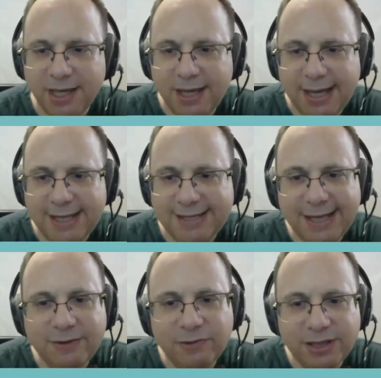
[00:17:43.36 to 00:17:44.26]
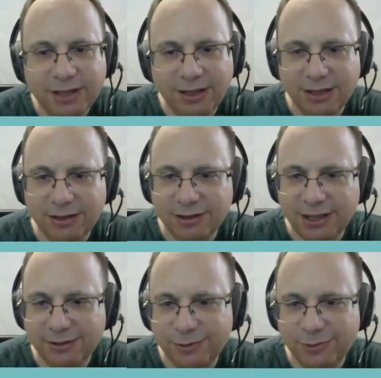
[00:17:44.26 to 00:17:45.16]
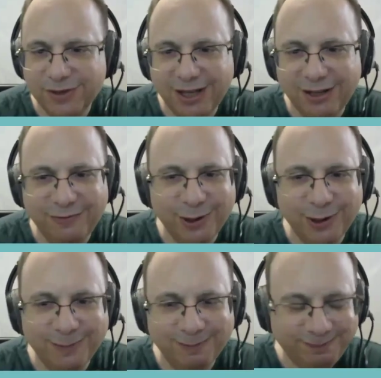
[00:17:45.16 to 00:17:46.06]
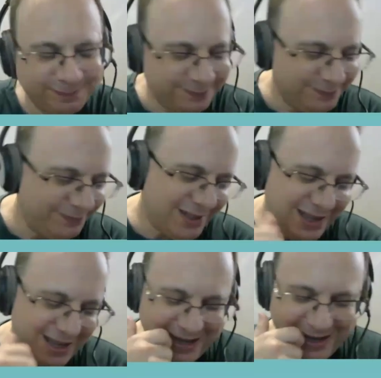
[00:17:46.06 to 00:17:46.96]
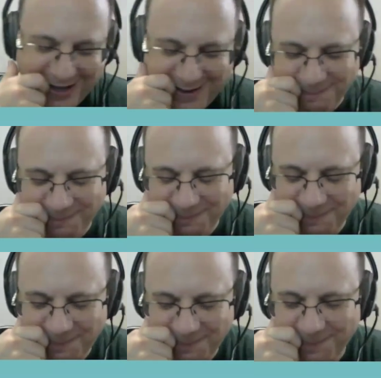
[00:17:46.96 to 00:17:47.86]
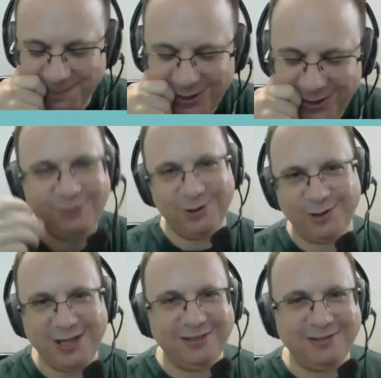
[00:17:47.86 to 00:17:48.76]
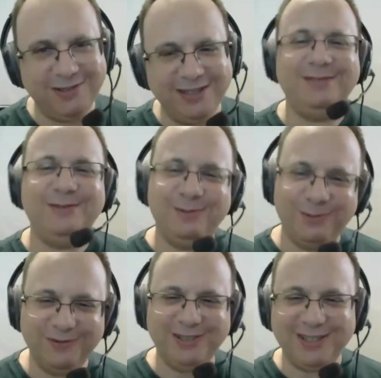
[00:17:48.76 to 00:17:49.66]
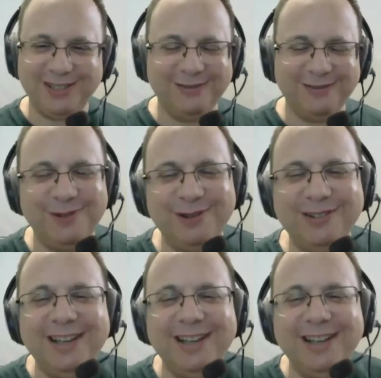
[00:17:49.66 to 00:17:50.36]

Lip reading: It's interesting here, like Worf, son of Mog. So if you know Star Trek, Worf is the son of Mog.